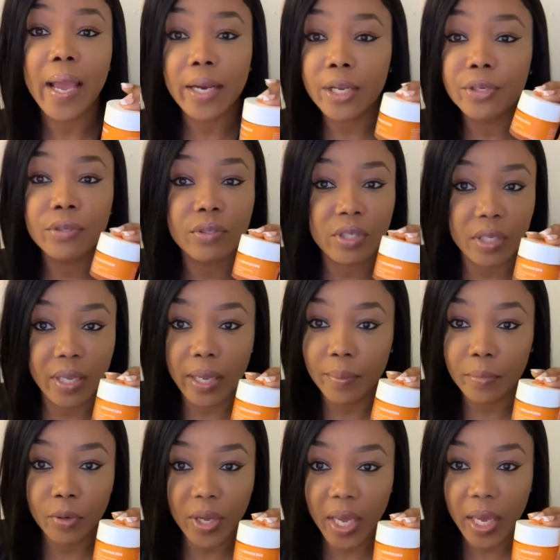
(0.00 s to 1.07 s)
don't know the
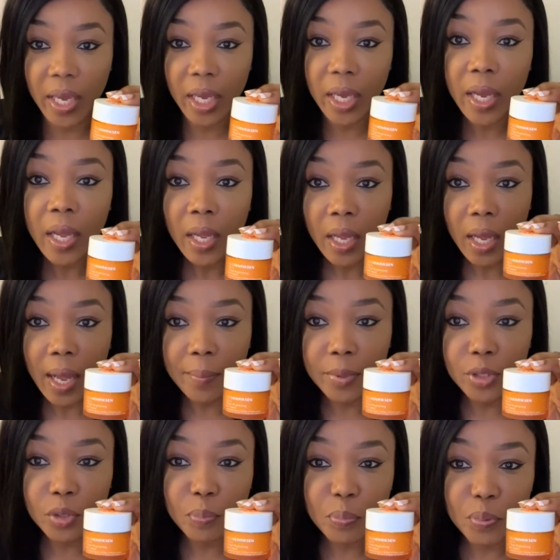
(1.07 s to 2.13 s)
name, okay? I'm
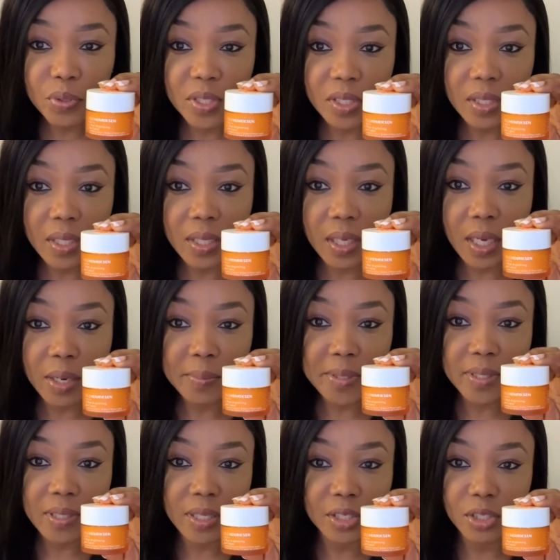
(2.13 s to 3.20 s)
gonna put it at the
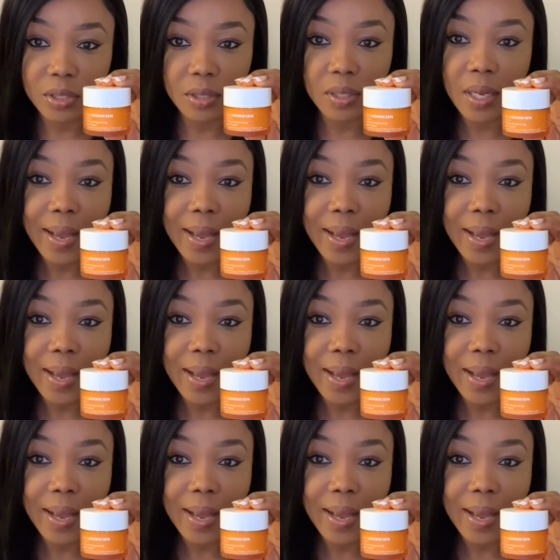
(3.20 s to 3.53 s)
comment section.